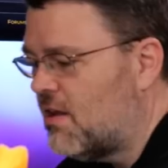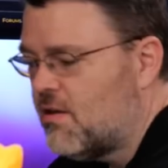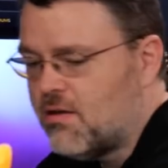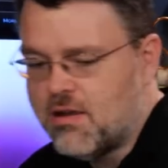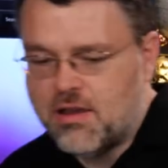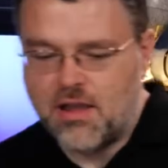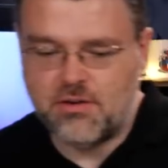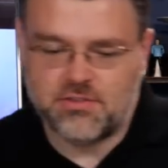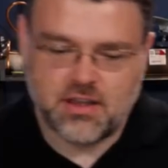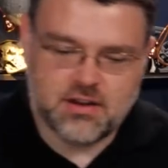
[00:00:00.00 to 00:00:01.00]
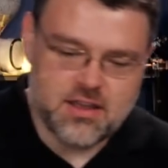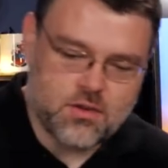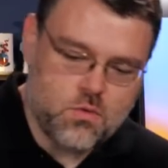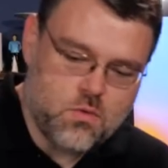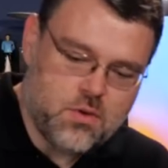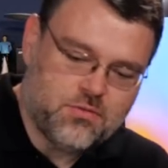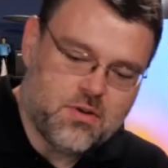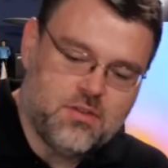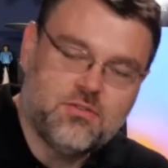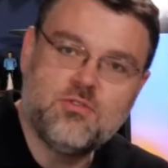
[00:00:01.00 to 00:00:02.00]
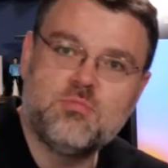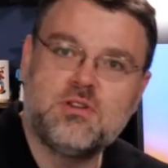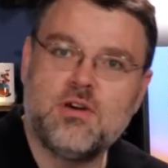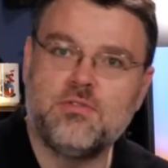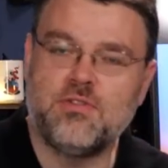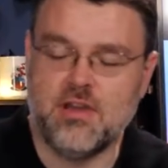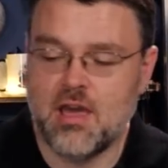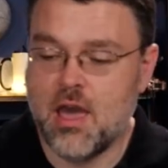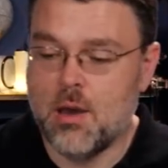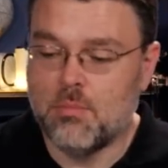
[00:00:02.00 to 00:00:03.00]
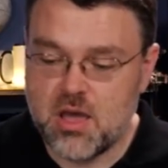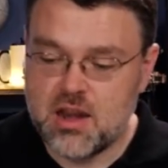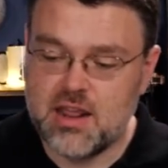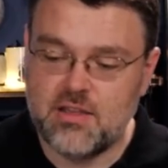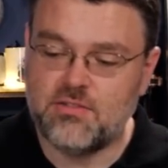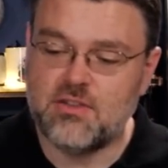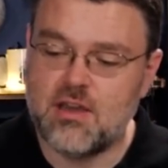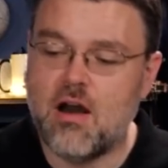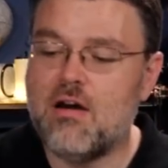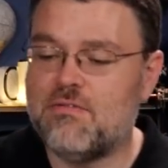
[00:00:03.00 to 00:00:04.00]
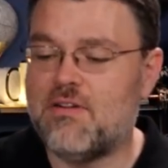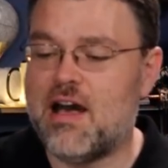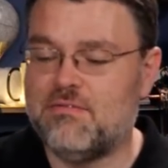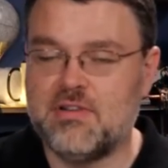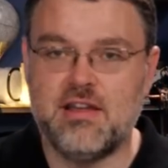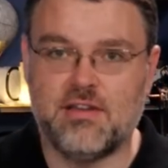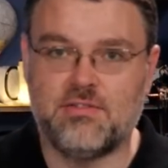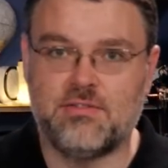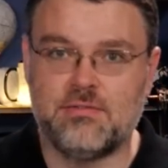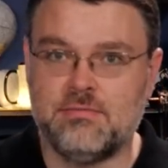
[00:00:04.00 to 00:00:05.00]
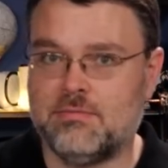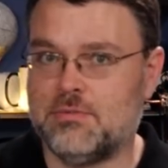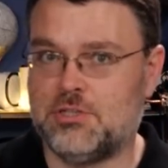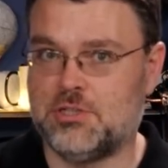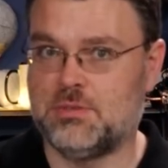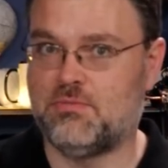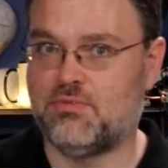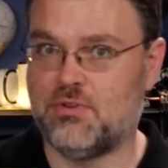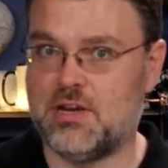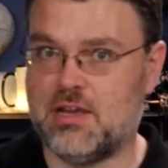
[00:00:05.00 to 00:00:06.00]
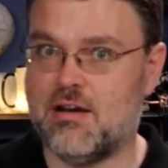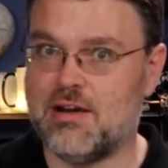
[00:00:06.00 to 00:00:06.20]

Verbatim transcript: our, uh, our second NIC, ooh, it's running super toasty. But it is seeing all five NICs, which is pretty